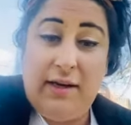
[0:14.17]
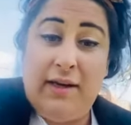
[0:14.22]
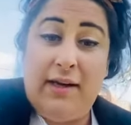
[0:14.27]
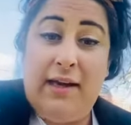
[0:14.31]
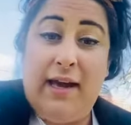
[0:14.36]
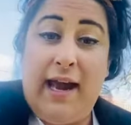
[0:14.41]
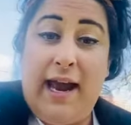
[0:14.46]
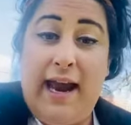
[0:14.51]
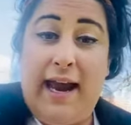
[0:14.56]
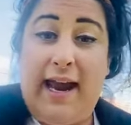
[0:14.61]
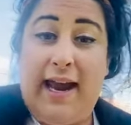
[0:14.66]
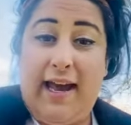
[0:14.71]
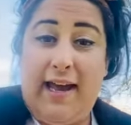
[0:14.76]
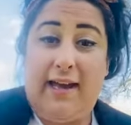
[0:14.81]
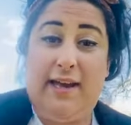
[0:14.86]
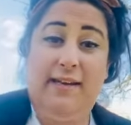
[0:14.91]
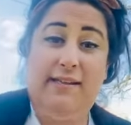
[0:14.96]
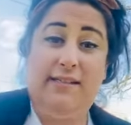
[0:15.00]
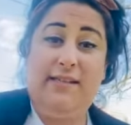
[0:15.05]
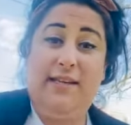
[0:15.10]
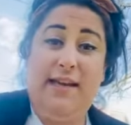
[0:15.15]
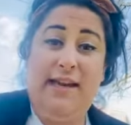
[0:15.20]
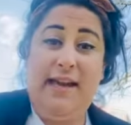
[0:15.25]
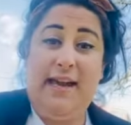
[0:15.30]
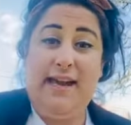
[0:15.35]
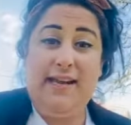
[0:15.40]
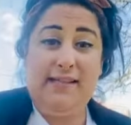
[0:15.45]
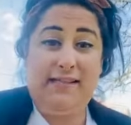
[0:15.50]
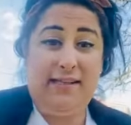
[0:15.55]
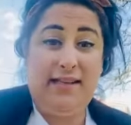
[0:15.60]
And
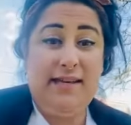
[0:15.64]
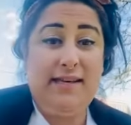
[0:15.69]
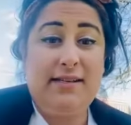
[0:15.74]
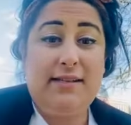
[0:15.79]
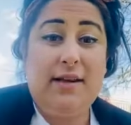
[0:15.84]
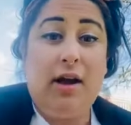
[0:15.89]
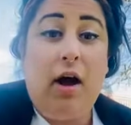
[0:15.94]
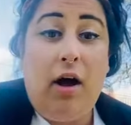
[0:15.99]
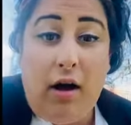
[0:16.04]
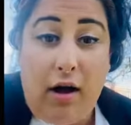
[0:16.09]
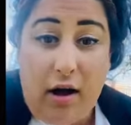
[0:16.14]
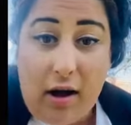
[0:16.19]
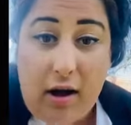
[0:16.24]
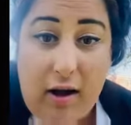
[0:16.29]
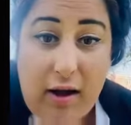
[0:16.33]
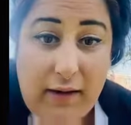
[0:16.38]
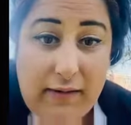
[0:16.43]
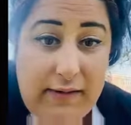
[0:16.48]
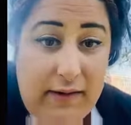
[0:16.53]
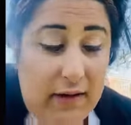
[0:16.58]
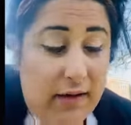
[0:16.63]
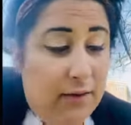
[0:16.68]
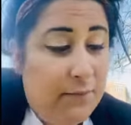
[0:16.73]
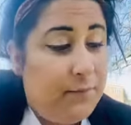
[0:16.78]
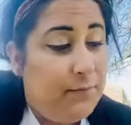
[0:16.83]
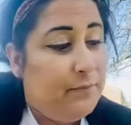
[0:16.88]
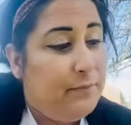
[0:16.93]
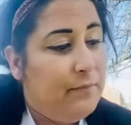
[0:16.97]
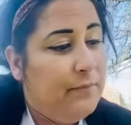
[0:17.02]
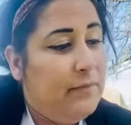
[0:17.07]
it is called
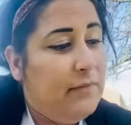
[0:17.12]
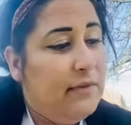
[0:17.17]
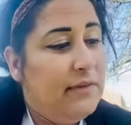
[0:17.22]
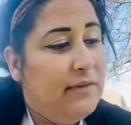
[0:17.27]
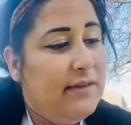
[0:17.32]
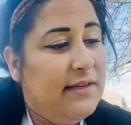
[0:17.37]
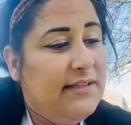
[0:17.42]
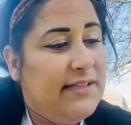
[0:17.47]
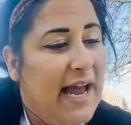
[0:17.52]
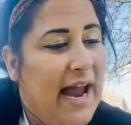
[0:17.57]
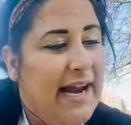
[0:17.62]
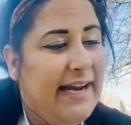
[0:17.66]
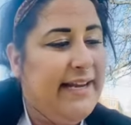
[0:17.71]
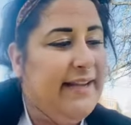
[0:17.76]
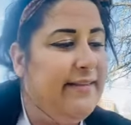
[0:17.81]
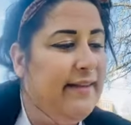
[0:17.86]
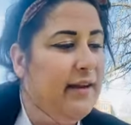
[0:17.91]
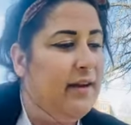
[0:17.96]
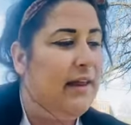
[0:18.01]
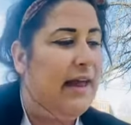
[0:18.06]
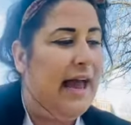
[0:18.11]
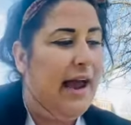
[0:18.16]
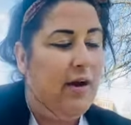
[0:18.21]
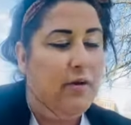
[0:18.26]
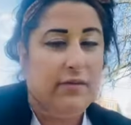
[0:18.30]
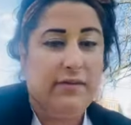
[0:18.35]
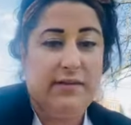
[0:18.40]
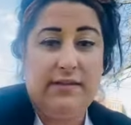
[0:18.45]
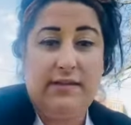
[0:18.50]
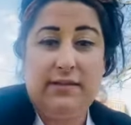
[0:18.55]
The Tiny Little
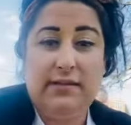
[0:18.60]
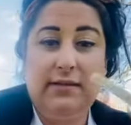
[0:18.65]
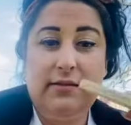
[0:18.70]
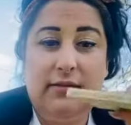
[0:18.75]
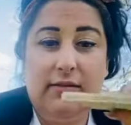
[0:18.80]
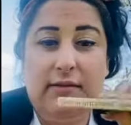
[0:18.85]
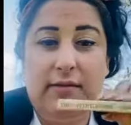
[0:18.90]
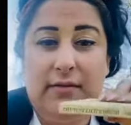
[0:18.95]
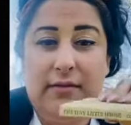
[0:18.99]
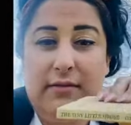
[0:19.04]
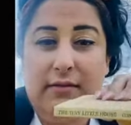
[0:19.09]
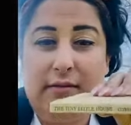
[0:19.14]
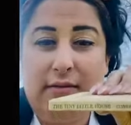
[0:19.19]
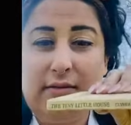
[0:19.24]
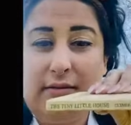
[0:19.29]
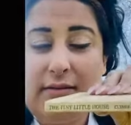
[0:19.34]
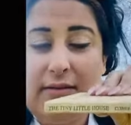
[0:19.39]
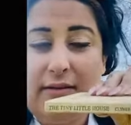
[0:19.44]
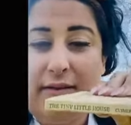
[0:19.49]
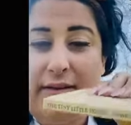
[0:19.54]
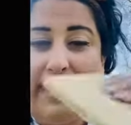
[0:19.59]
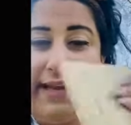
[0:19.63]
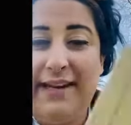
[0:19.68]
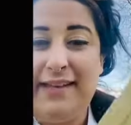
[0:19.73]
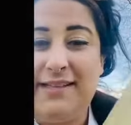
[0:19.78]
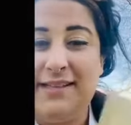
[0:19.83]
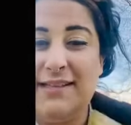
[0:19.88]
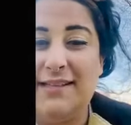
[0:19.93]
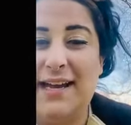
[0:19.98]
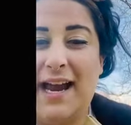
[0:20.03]
House. And
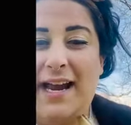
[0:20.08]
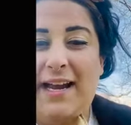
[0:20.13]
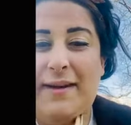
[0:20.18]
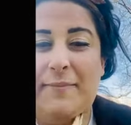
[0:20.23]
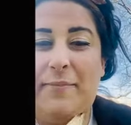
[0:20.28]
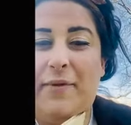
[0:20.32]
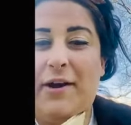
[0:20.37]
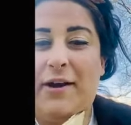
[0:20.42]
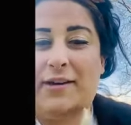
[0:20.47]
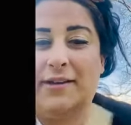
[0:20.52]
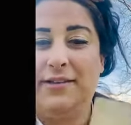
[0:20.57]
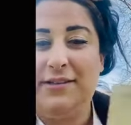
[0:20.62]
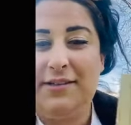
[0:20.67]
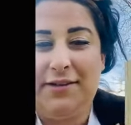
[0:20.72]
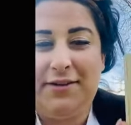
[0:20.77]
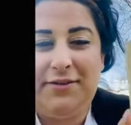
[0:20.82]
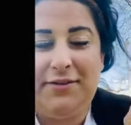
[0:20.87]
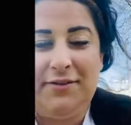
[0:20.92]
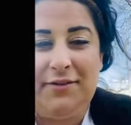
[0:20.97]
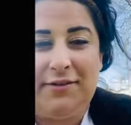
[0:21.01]
it's a tiny book too.